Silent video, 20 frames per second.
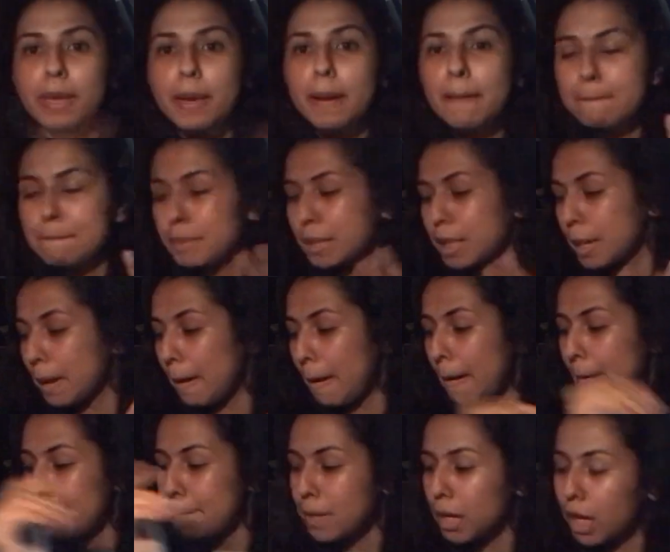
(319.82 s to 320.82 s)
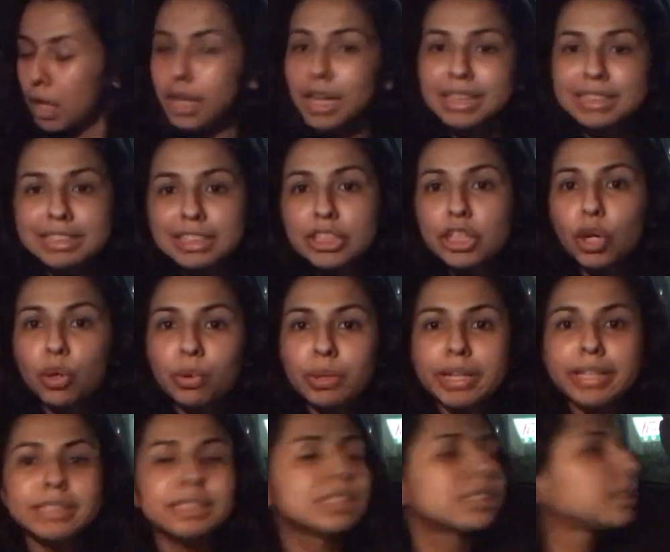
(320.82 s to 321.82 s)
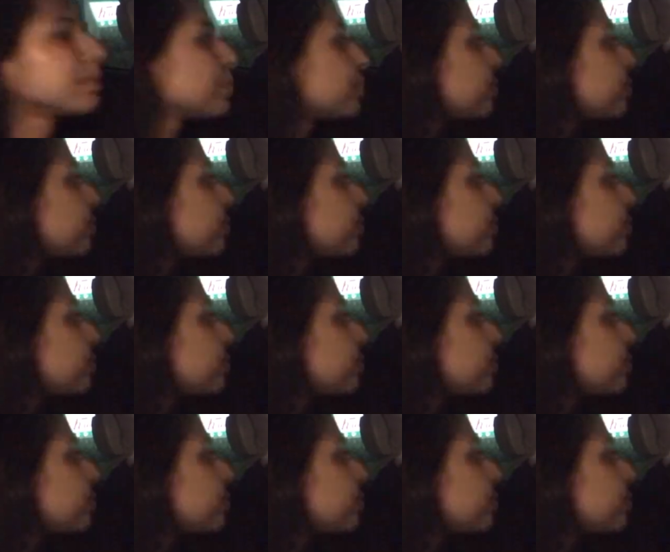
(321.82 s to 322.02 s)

yep, Pa got the donuts.